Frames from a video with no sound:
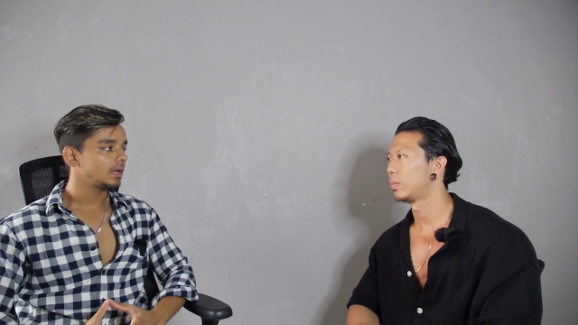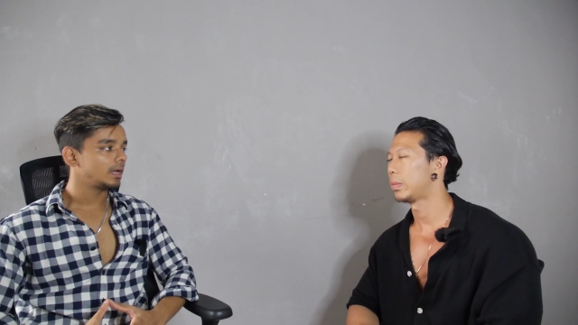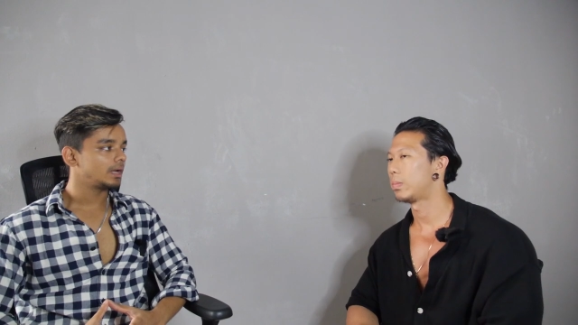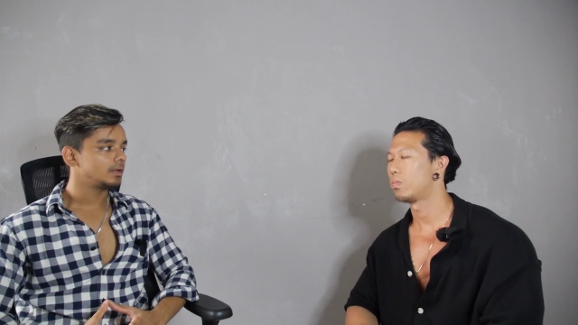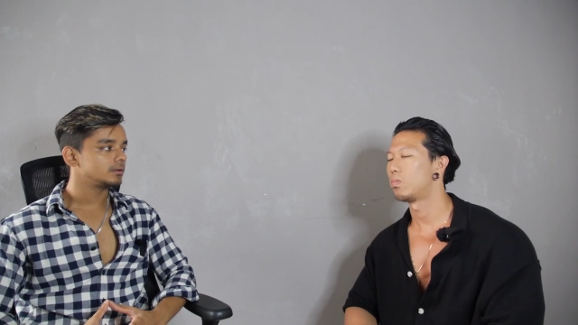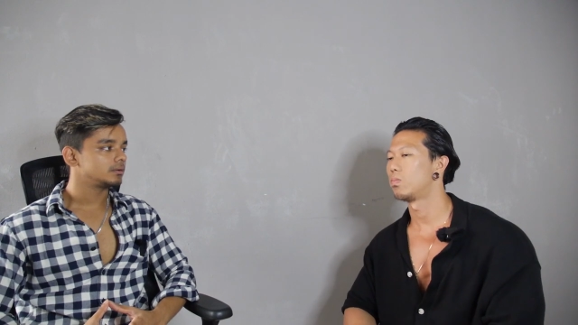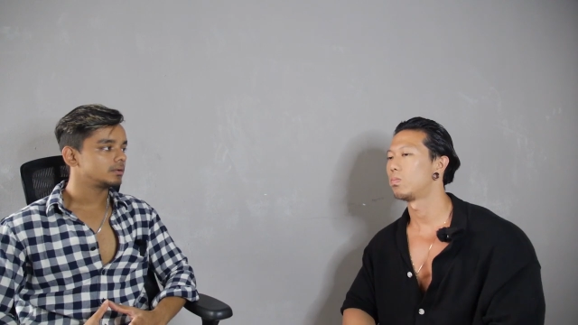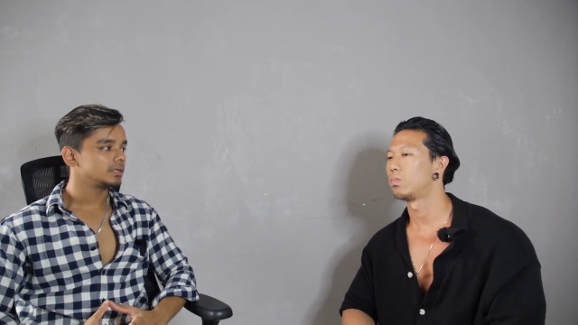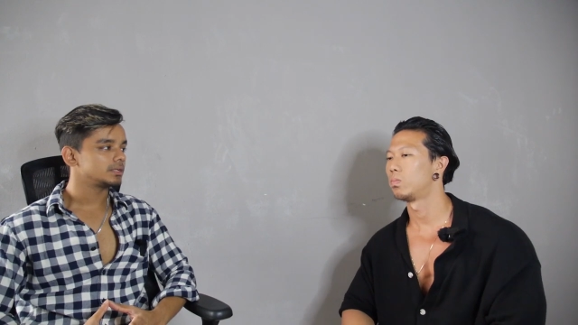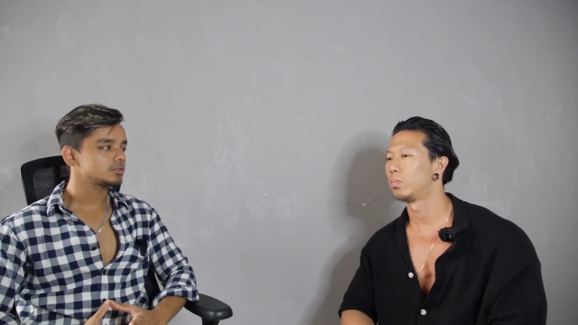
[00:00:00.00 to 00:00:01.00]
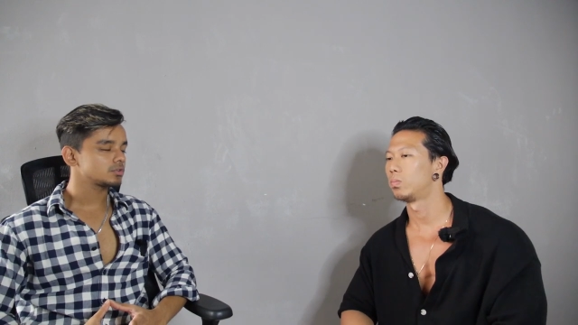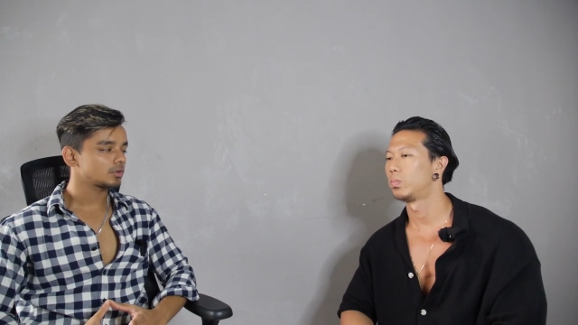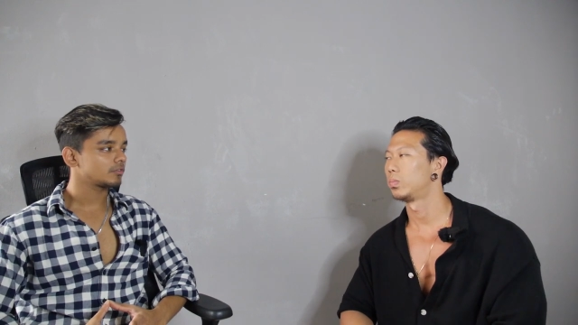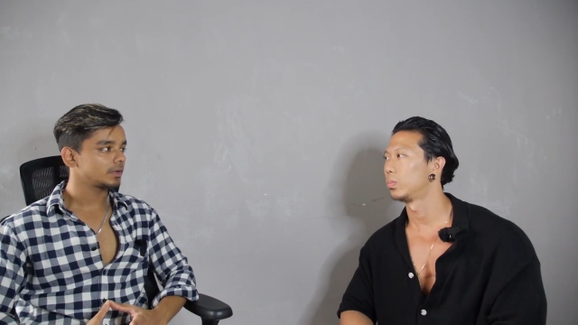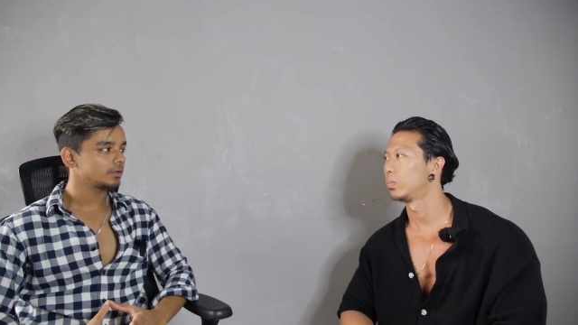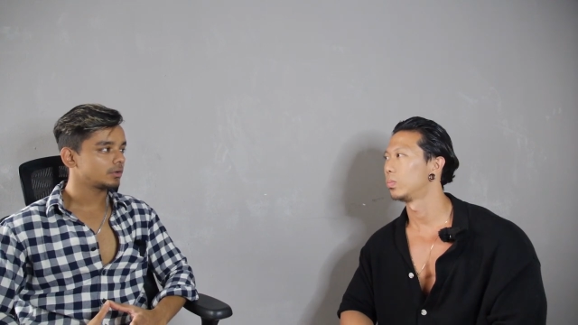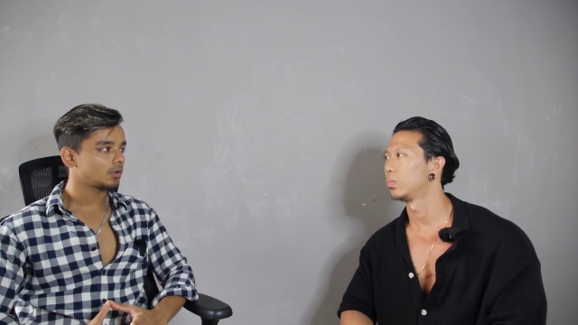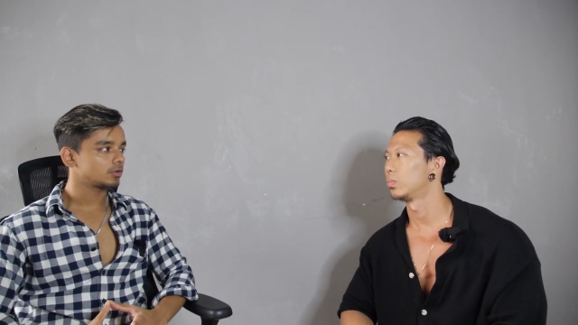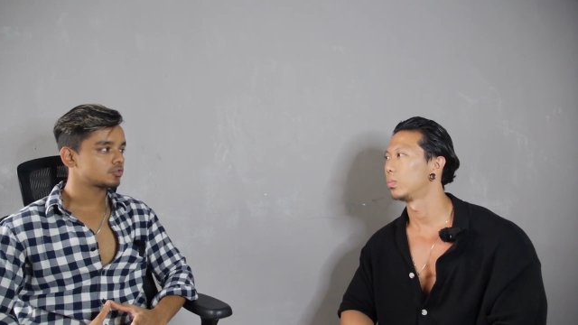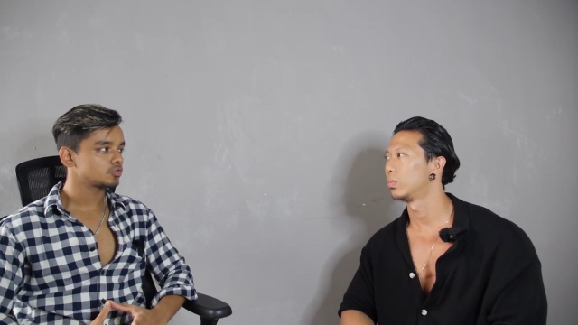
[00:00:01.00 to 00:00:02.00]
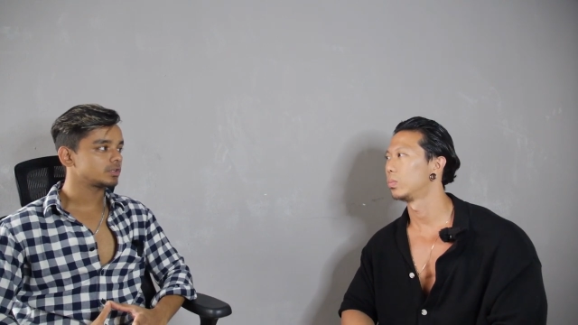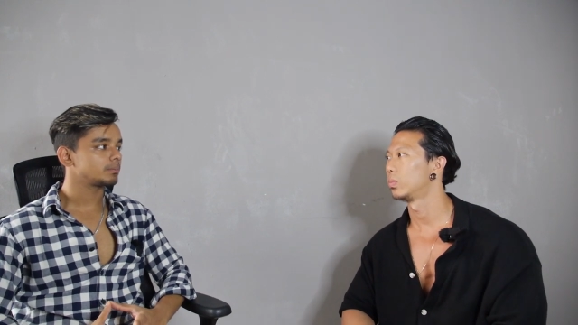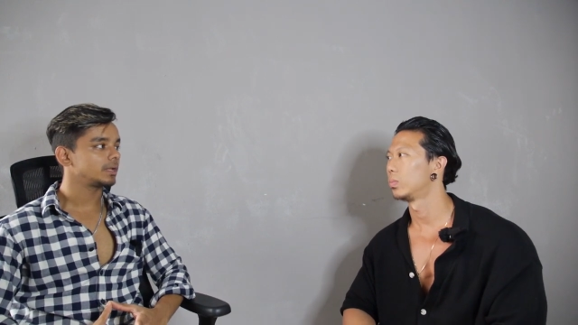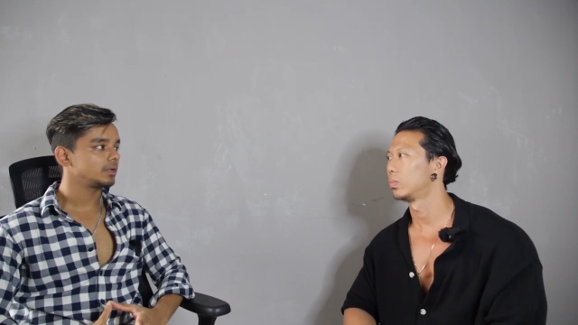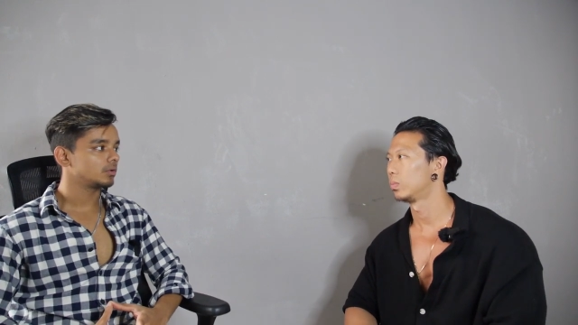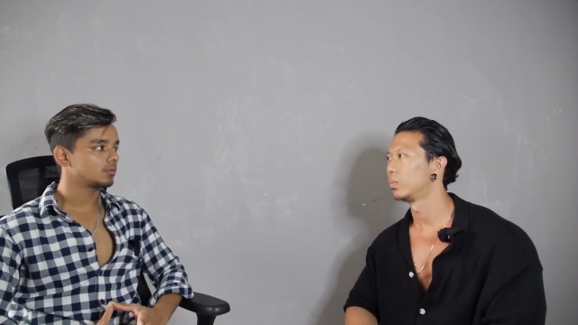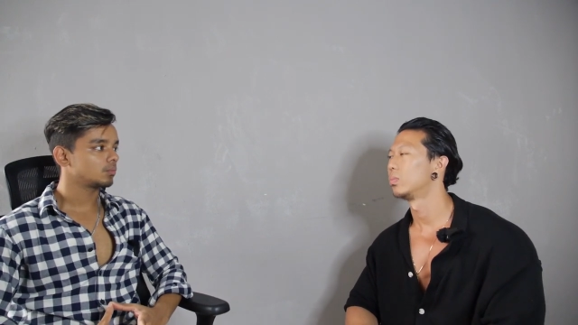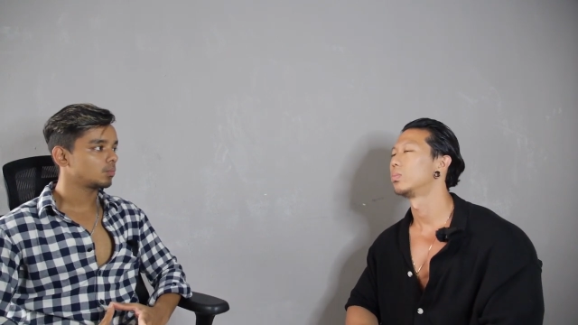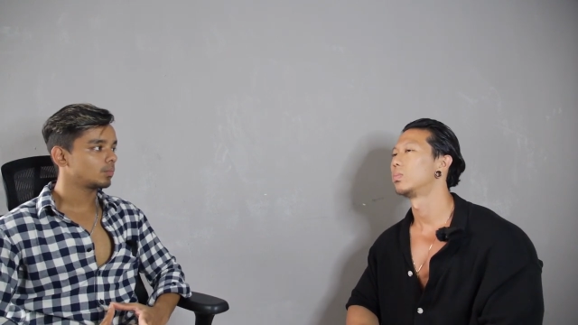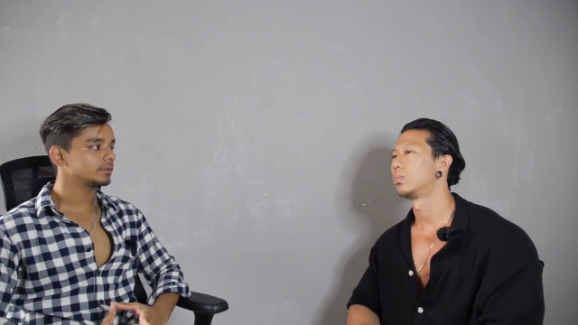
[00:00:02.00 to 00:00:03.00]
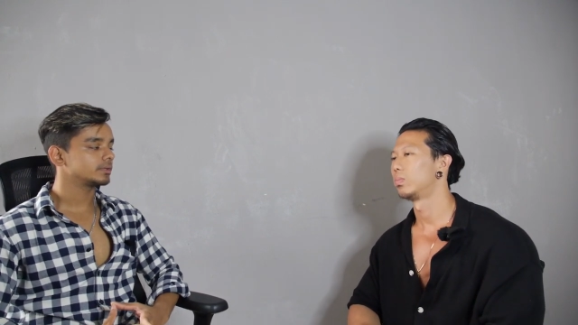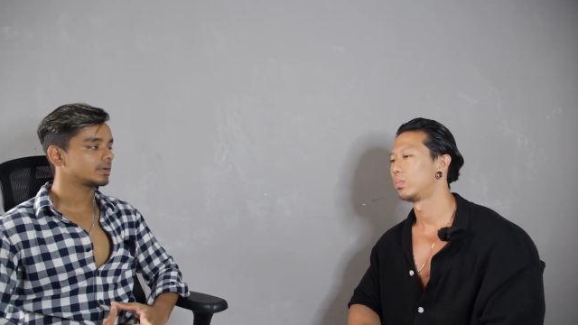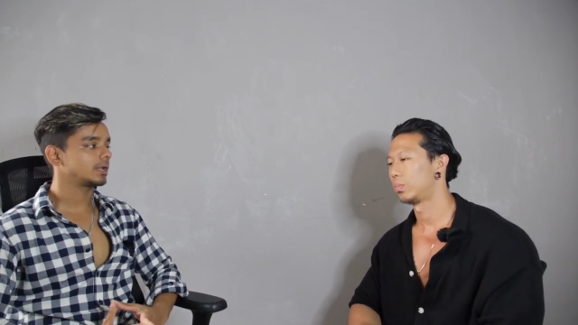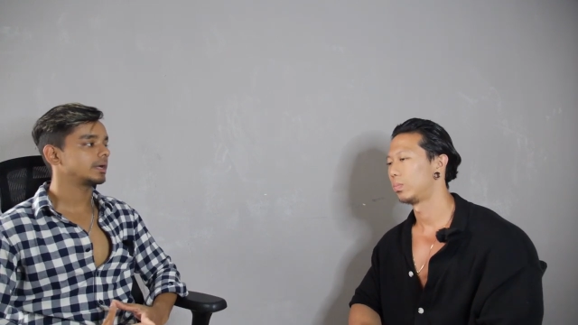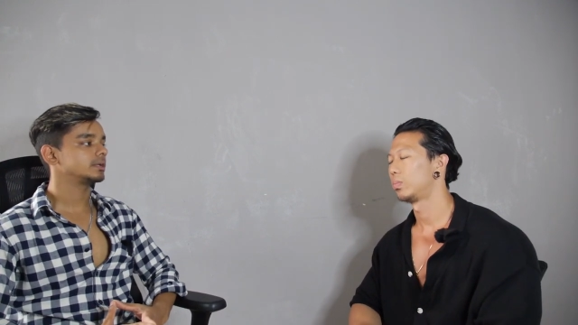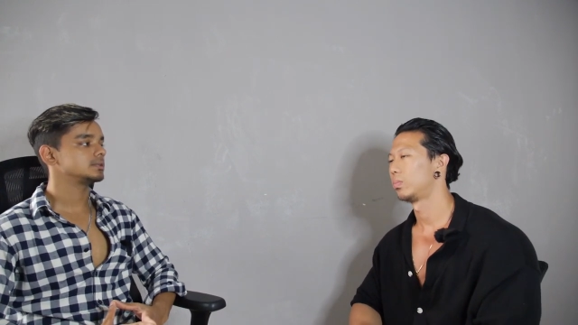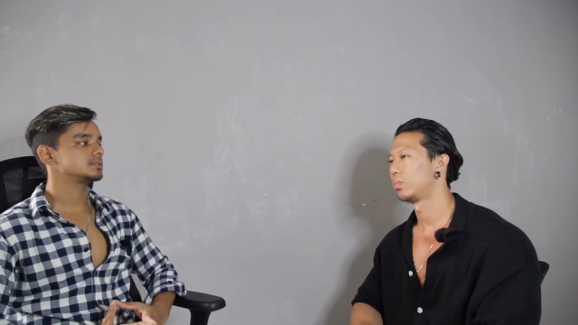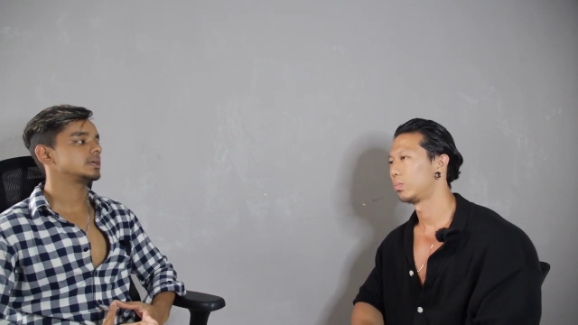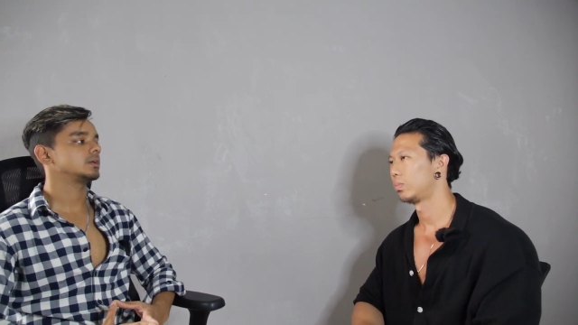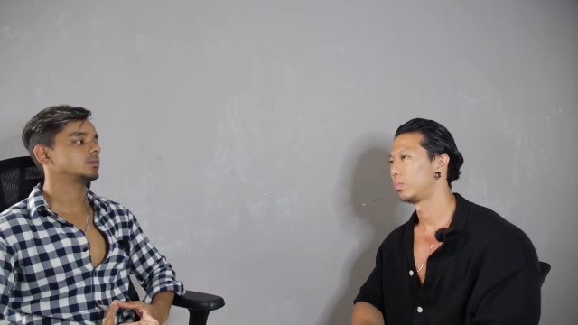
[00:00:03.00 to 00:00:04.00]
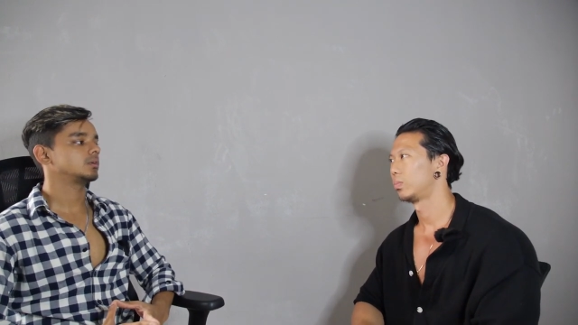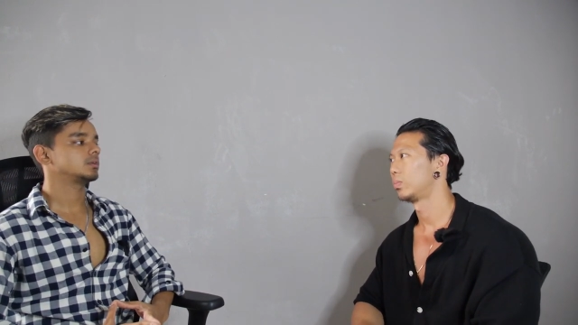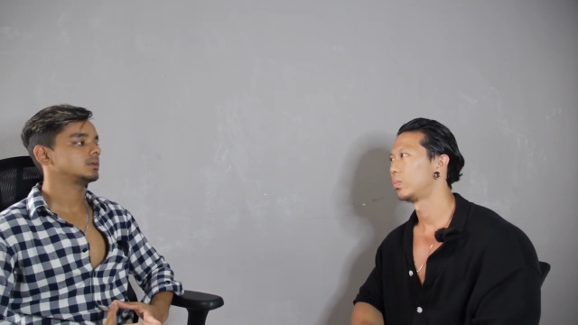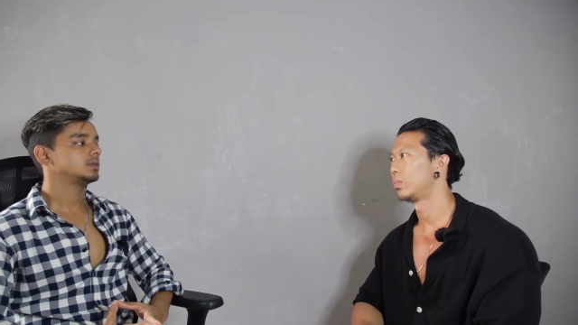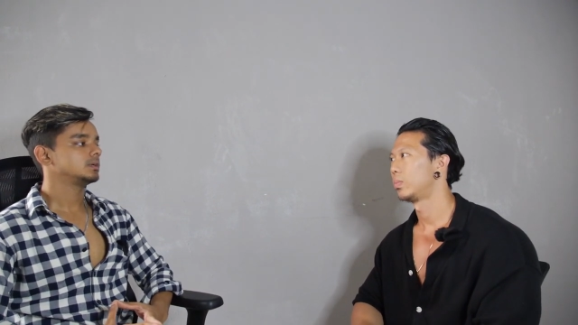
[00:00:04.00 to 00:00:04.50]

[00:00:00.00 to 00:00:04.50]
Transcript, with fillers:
Speaker 1: and it is sort of under your control depending on whether the client is there or not.